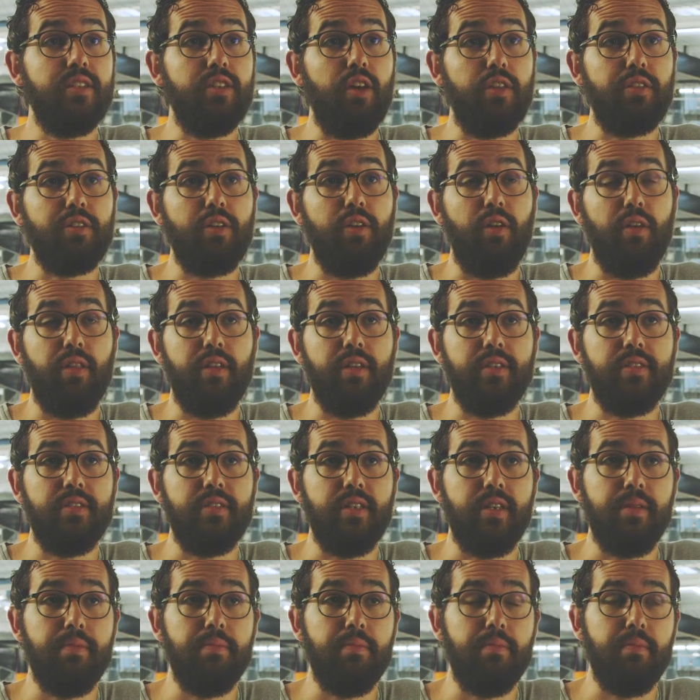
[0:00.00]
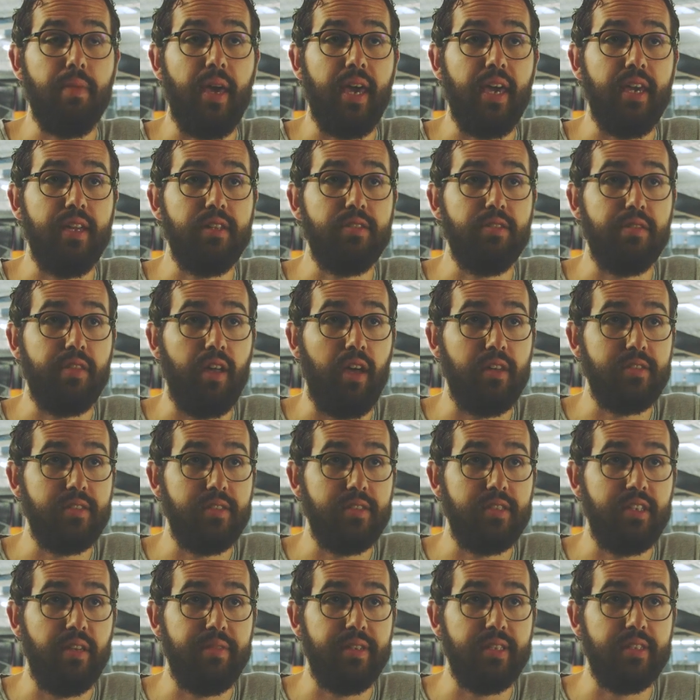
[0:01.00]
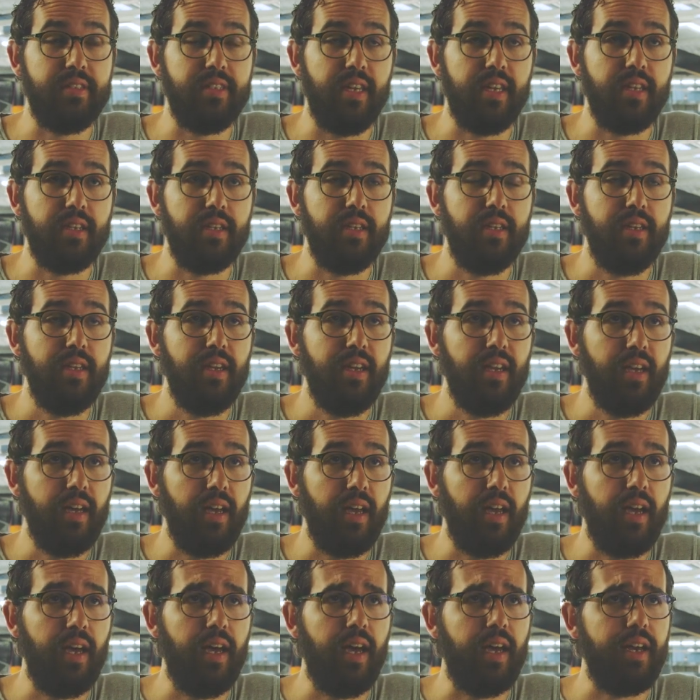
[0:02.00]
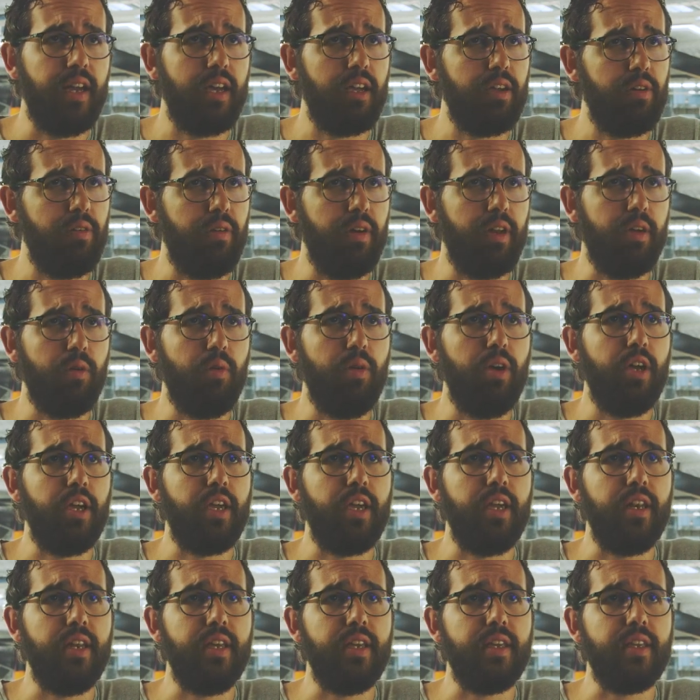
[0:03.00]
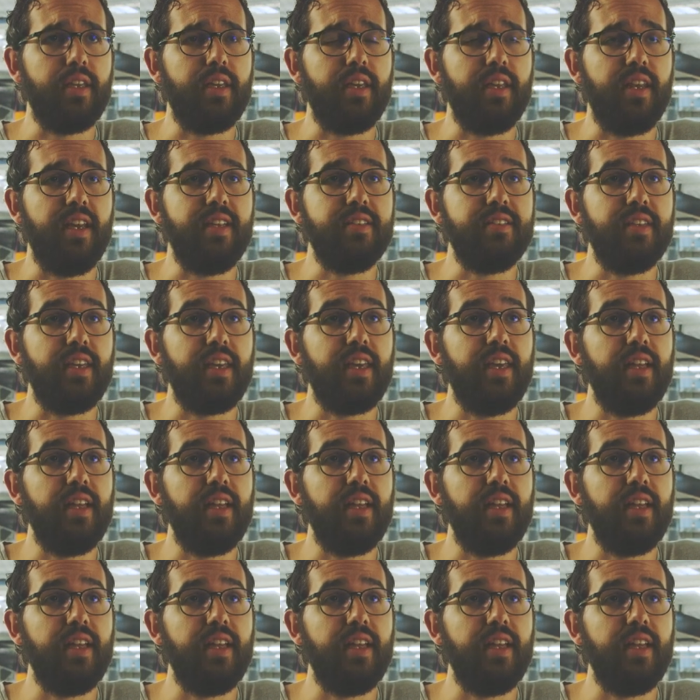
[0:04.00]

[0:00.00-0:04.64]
in Northcoders in May 2017 and I'm currently working in Kinesic